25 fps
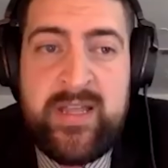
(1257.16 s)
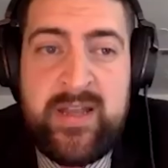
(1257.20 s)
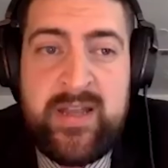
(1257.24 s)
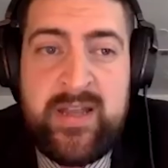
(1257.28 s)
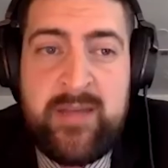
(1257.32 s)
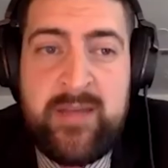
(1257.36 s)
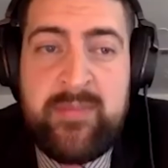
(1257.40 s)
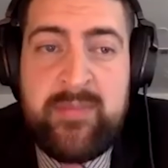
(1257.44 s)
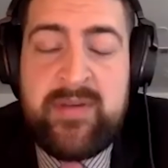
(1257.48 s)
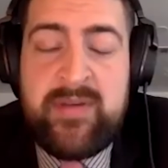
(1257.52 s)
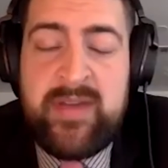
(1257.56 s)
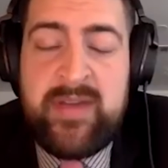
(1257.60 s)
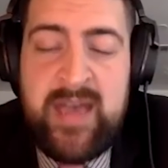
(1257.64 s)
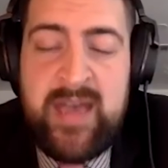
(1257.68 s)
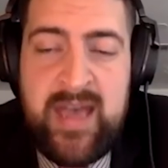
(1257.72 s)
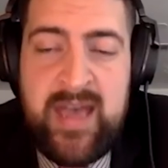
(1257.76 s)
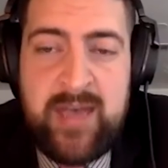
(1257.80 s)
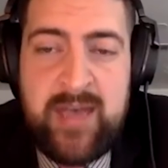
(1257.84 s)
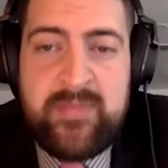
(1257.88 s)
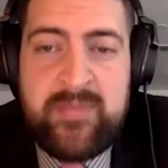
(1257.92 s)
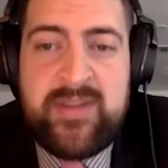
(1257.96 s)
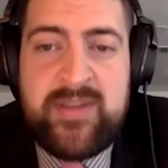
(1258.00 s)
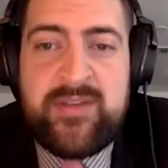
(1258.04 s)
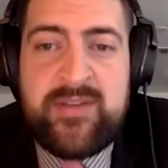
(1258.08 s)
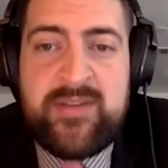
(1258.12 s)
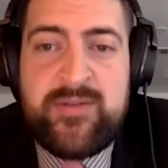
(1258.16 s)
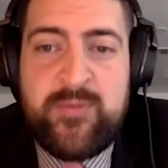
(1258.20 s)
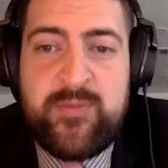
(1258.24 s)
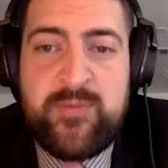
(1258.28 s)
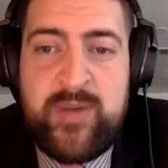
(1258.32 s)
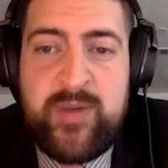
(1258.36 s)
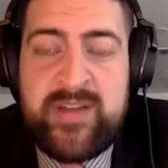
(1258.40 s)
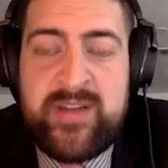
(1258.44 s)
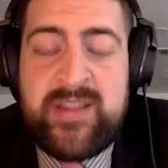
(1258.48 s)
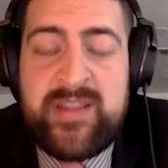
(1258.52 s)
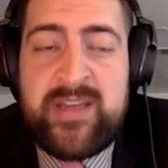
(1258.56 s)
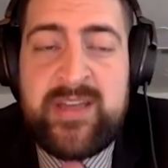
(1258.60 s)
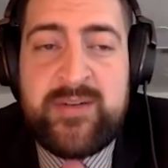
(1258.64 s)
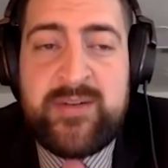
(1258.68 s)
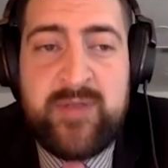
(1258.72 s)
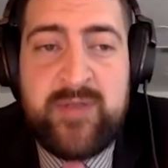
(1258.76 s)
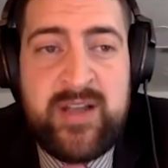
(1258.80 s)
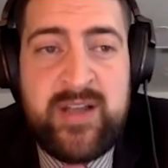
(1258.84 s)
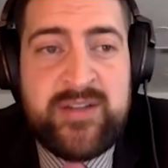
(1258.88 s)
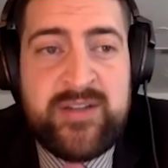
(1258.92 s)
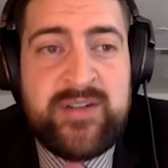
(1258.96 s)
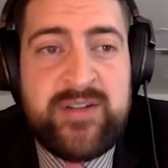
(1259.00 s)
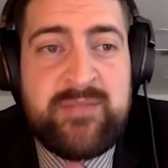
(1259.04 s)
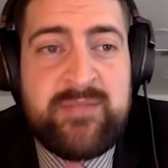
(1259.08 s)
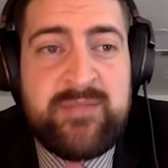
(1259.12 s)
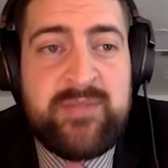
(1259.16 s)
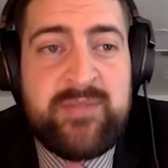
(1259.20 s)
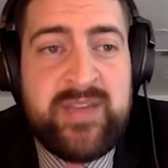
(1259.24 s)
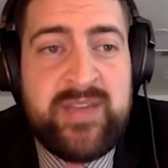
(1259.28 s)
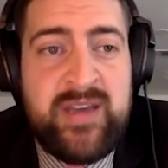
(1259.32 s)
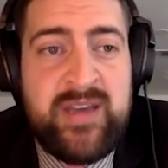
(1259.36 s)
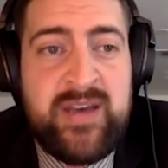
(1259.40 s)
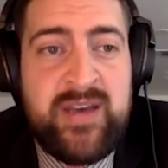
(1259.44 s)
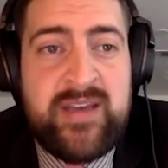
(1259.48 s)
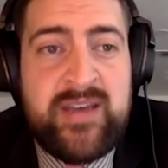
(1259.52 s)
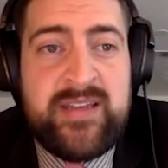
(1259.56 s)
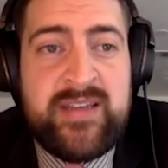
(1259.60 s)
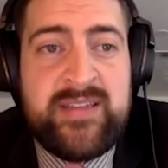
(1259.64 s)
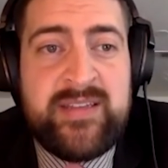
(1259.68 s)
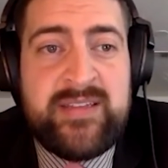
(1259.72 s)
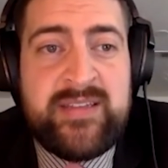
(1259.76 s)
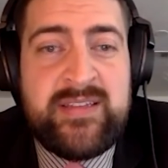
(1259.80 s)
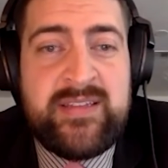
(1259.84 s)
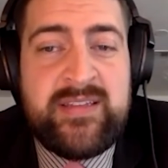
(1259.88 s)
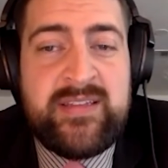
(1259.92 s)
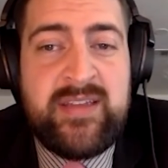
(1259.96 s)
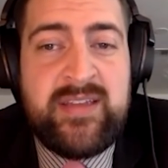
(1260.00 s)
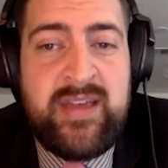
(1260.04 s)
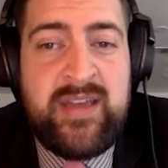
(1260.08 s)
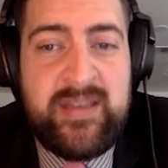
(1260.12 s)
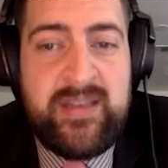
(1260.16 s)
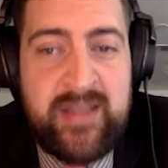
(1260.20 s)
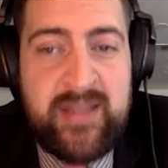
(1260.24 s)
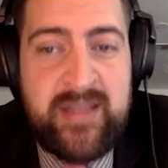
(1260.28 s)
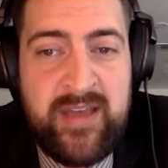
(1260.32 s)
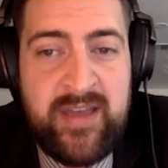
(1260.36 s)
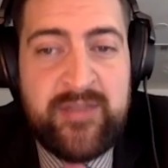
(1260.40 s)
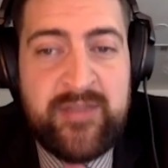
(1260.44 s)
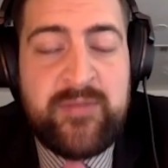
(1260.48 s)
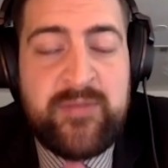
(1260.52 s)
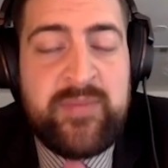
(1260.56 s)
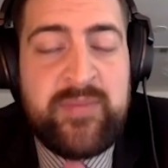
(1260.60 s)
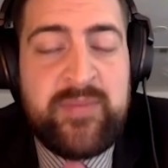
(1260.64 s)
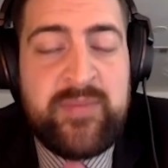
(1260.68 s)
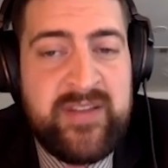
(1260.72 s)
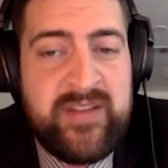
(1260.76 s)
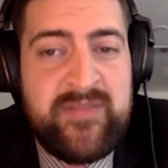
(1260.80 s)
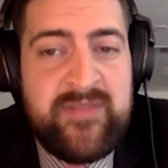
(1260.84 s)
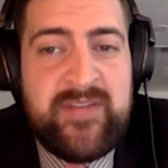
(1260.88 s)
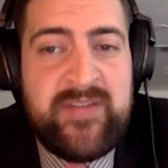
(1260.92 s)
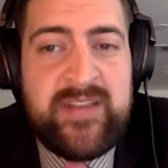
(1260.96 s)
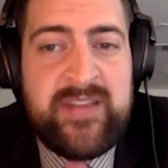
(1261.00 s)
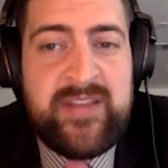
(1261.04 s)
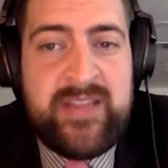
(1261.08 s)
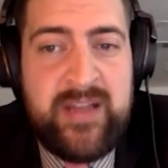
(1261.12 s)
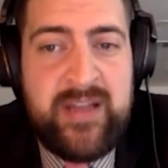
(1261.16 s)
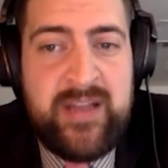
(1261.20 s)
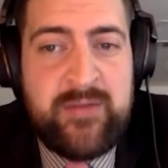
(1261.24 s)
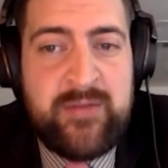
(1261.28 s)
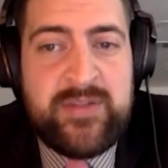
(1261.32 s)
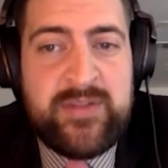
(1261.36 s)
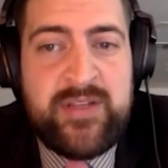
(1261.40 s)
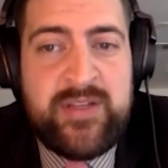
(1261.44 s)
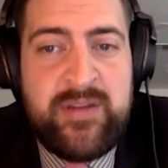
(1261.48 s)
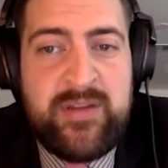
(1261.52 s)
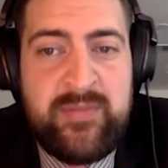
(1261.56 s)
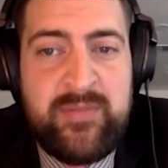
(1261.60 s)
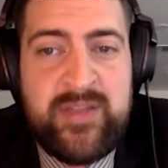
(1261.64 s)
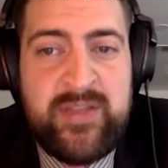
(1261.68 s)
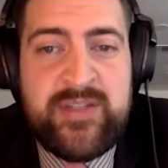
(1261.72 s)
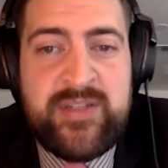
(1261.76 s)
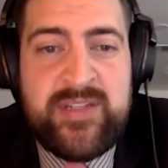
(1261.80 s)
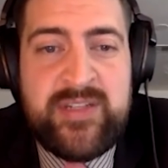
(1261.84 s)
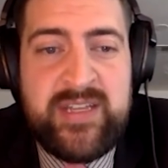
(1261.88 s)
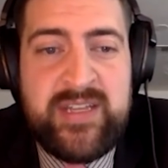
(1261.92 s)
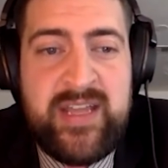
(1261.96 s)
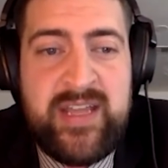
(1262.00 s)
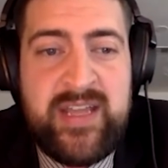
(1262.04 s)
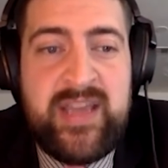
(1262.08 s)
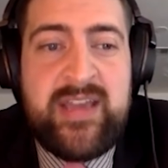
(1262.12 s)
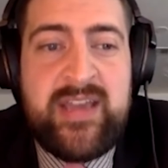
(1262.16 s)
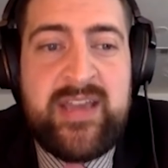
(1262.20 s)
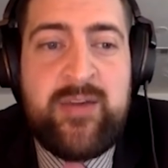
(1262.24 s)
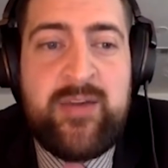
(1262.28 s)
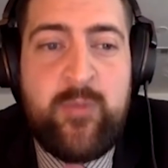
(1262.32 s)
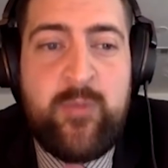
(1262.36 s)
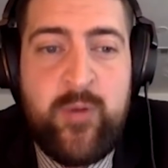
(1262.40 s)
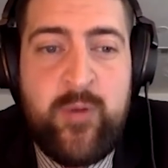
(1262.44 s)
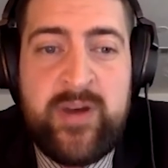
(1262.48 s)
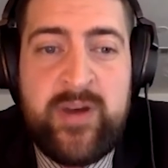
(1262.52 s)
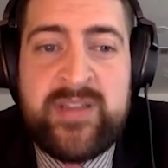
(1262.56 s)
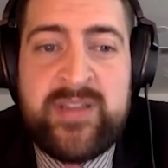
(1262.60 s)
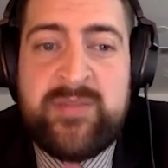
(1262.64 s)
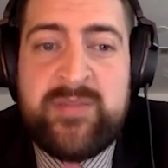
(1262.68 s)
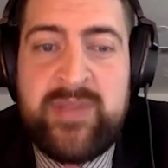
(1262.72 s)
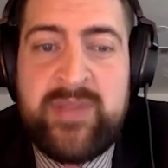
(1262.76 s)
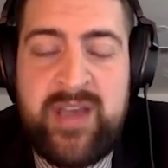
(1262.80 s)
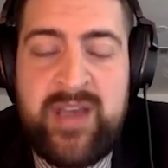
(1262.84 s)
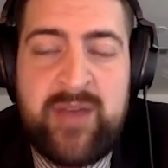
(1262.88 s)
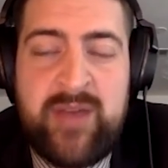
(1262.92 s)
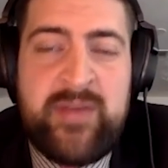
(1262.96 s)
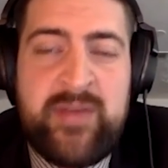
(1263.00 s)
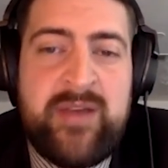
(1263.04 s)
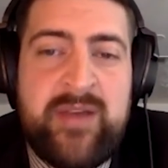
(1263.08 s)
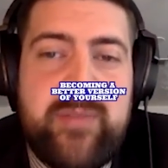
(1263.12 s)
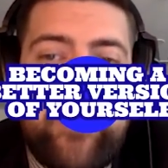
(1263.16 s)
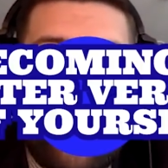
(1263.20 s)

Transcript: and I'm happy you went in that direction, because another benefit that I was going to mention today was becoming a